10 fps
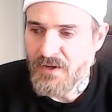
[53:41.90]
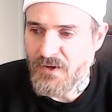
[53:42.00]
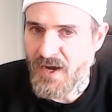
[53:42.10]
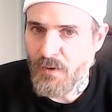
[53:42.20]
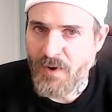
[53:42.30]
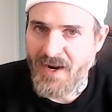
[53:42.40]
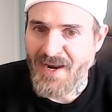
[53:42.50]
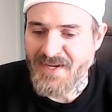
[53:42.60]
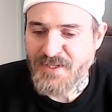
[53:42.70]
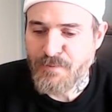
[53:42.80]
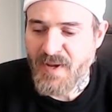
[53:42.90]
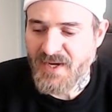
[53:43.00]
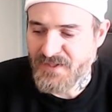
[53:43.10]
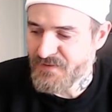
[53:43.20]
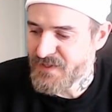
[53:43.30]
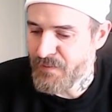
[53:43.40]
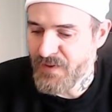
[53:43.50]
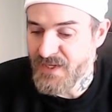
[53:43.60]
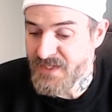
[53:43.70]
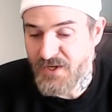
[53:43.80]
You kind of want a nice mix of
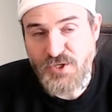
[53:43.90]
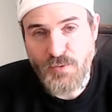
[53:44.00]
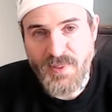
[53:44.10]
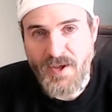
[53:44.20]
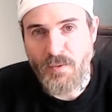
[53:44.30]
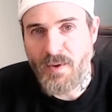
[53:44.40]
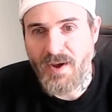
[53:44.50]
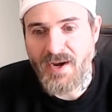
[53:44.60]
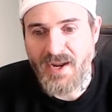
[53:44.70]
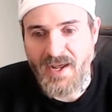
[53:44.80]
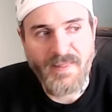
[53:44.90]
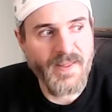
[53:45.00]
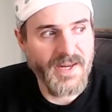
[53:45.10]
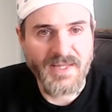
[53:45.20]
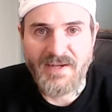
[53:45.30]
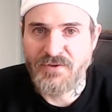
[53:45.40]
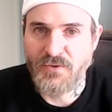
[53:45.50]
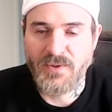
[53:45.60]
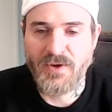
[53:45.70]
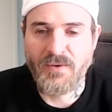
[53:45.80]
someone that tells you what they want and then leaves
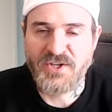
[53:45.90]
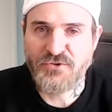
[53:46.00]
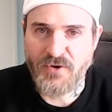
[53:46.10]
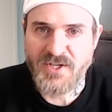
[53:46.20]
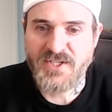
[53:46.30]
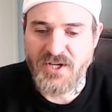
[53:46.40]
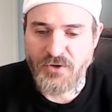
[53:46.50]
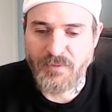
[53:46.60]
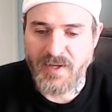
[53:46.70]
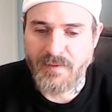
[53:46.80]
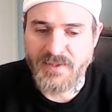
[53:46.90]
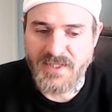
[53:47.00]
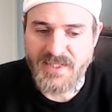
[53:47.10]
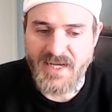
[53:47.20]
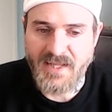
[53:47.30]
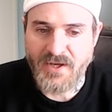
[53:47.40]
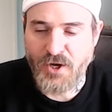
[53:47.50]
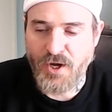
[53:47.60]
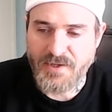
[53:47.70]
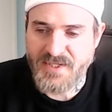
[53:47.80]
you alone and trusts that you'll be able to take the
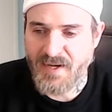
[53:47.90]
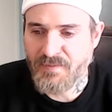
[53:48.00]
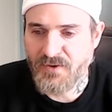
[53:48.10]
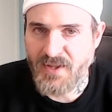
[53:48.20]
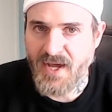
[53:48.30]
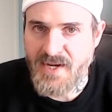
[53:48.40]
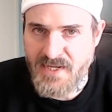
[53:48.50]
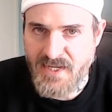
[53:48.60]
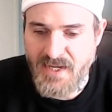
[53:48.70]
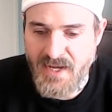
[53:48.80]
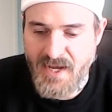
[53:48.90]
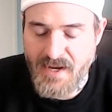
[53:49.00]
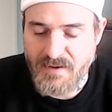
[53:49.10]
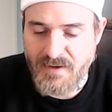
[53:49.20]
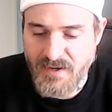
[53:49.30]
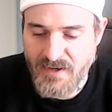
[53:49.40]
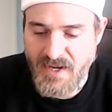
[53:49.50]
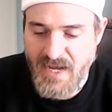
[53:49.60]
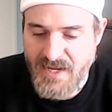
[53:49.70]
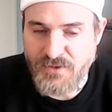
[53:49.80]
concept or the idea and
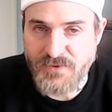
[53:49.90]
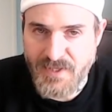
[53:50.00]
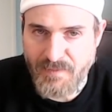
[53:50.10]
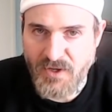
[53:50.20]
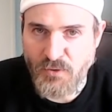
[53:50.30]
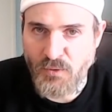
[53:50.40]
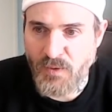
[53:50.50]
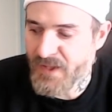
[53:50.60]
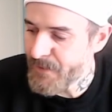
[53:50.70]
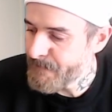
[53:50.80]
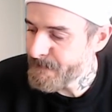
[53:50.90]
do something cool with it.